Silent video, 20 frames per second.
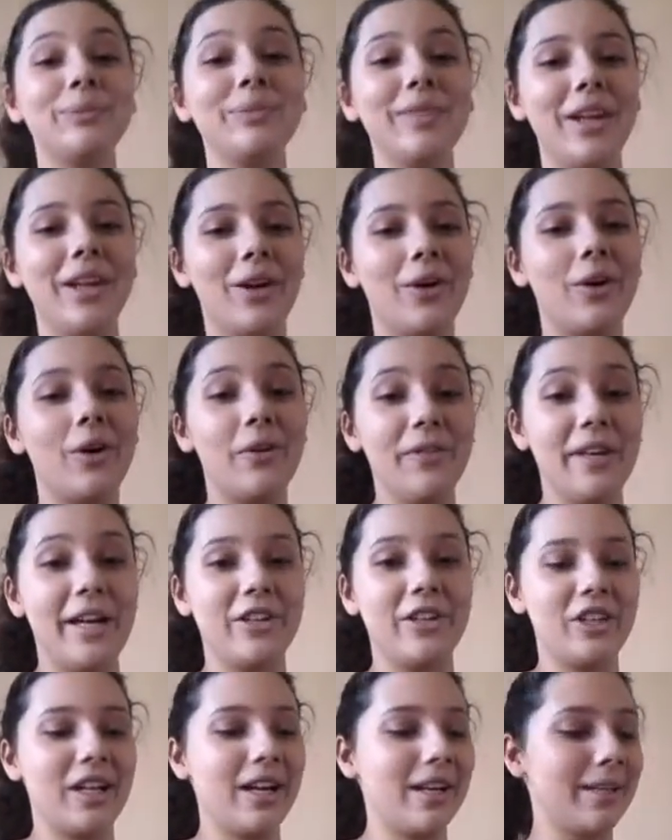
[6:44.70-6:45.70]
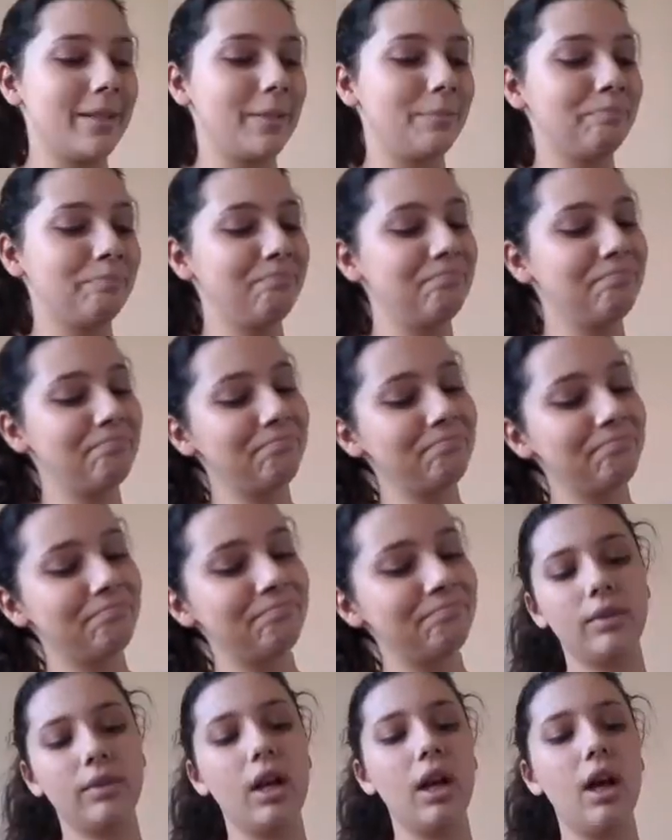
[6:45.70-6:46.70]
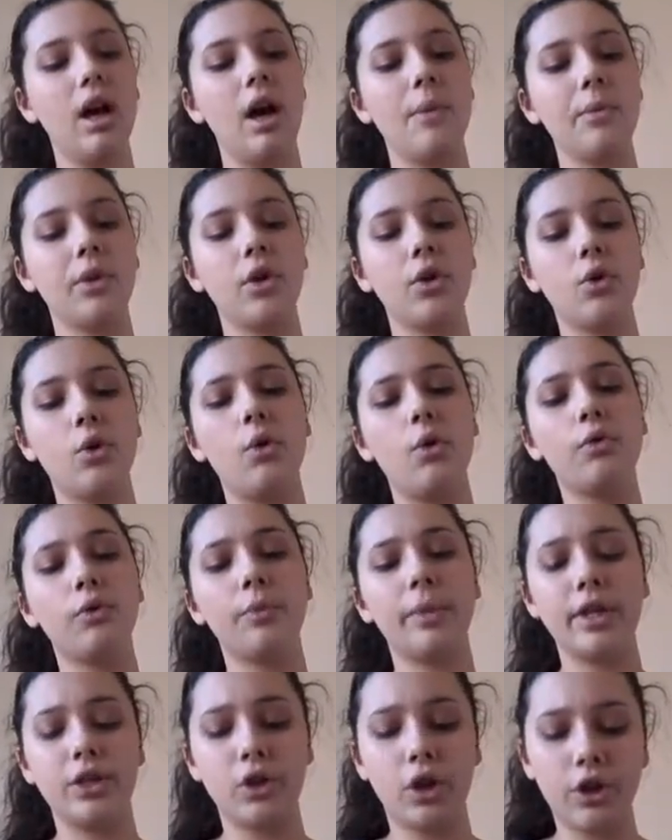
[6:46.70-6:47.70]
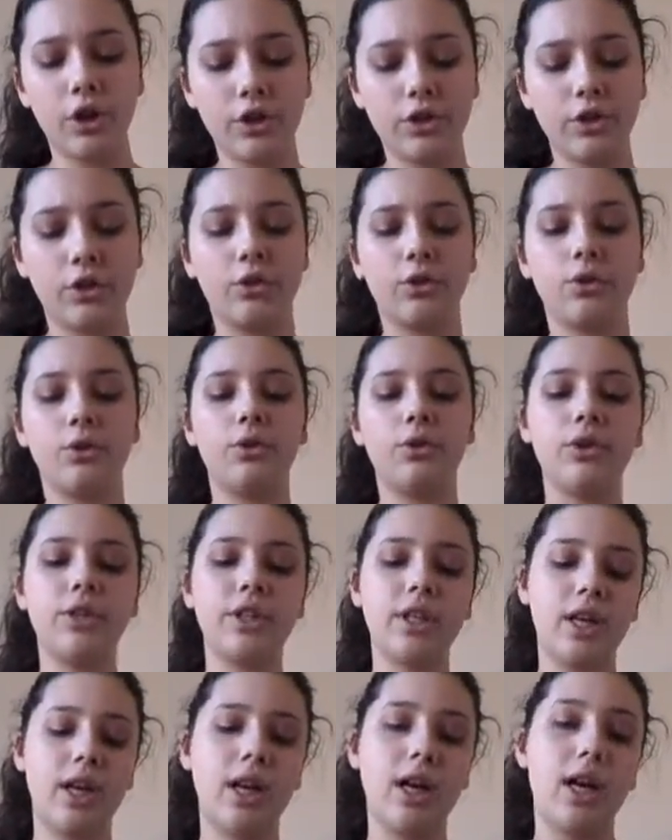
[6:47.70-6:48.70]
you know, all that jazz. I'm gonna go over my dark circles